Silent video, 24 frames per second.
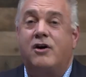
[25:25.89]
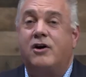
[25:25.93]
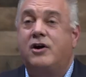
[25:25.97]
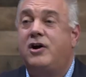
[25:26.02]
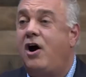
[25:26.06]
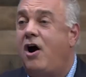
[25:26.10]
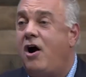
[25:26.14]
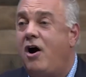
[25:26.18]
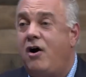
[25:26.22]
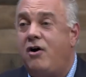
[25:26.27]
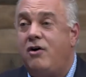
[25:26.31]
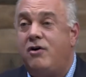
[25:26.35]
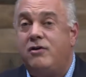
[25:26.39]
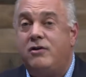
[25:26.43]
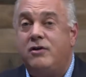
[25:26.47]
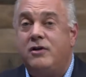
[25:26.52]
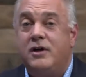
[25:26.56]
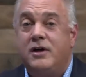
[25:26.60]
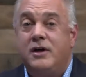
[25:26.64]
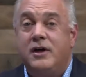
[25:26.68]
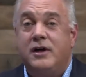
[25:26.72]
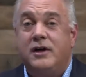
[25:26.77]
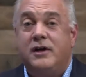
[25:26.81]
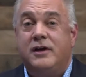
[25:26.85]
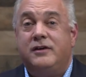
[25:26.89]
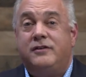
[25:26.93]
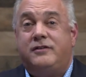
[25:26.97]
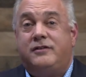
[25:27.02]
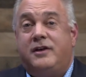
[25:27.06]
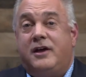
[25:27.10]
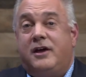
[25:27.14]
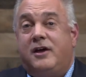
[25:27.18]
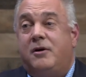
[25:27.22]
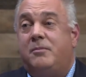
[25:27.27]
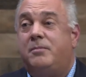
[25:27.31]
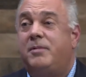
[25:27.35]
goal is
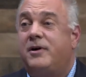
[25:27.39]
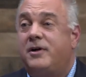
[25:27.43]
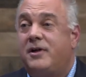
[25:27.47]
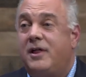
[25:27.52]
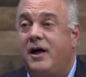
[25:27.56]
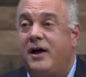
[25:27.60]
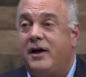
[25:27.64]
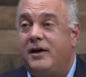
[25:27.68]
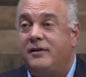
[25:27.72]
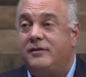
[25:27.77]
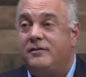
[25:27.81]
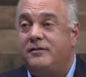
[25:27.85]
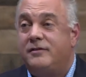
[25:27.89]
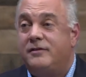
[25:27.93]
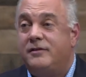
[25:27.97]
to help our clients.